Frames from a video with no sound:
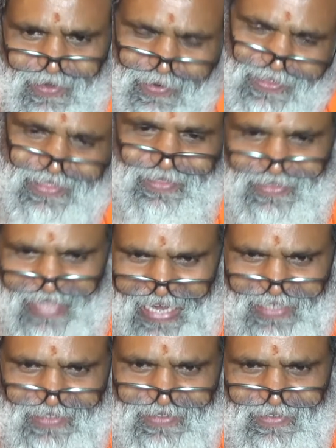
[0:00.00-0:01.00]
on
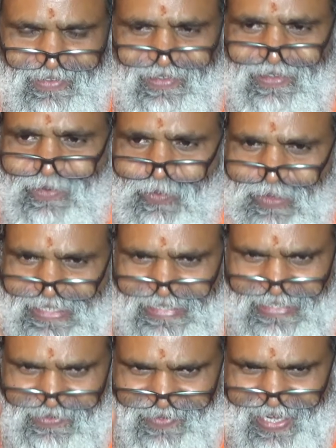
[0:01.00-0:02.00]
that, we
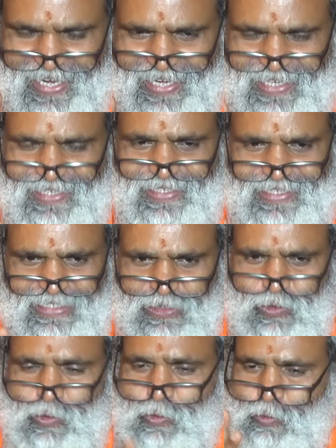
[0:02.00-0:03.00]
divide
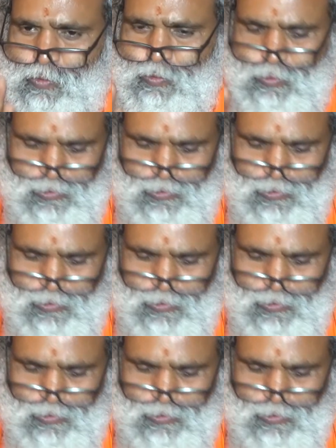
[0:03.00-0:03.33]
into two